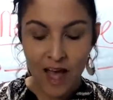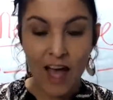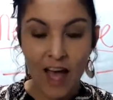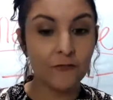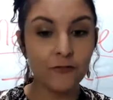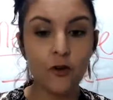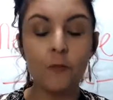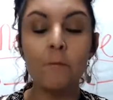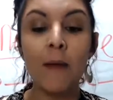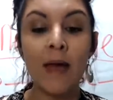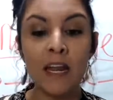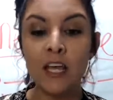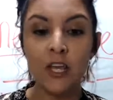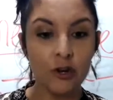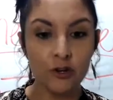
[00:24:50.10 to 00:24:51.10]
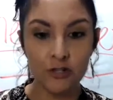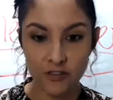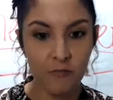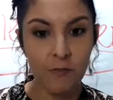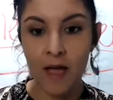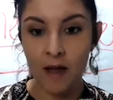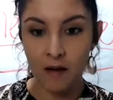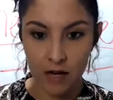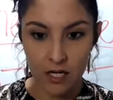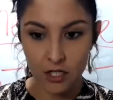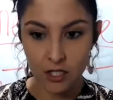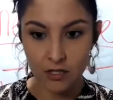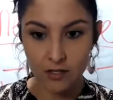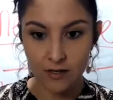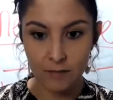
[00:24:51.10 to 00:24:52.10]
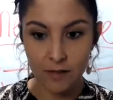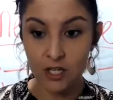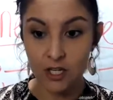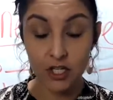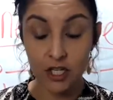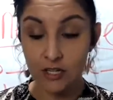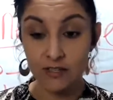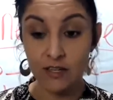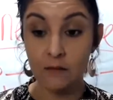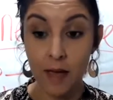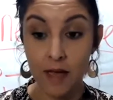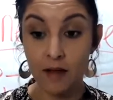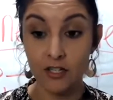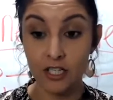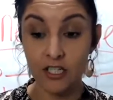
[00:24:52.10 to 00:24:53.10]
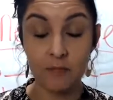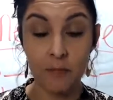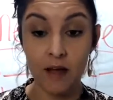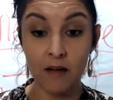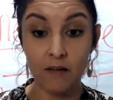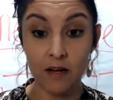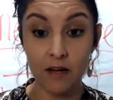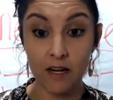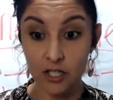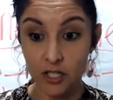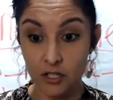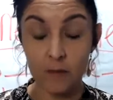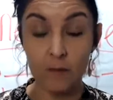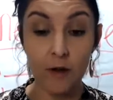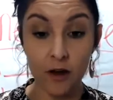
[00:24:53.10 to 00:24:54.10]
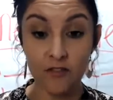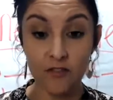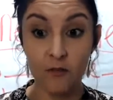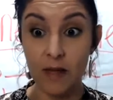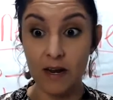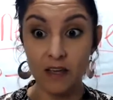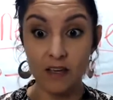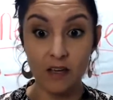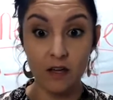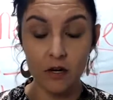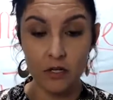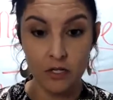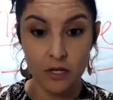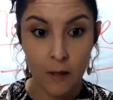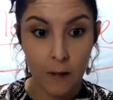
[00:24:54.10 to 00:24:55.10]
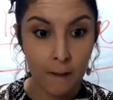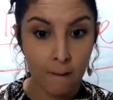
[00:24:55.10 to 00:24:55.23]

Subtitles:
after many years of marriage, because she's married and she's been married for many years.